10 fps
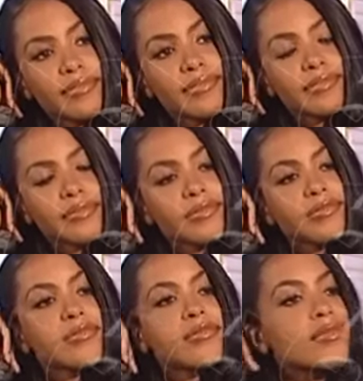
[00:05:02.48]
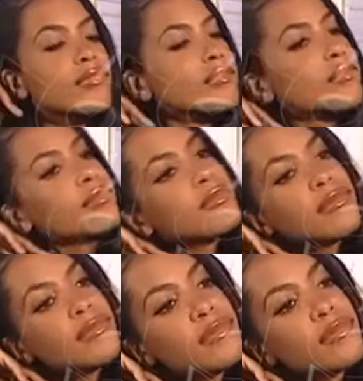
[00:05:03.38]
And at 11, you had
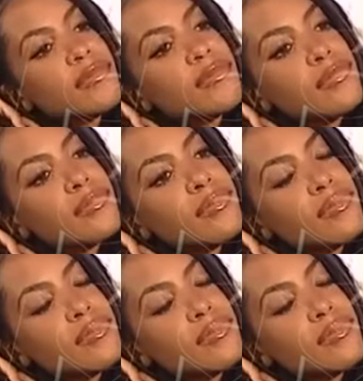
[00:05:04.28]
a great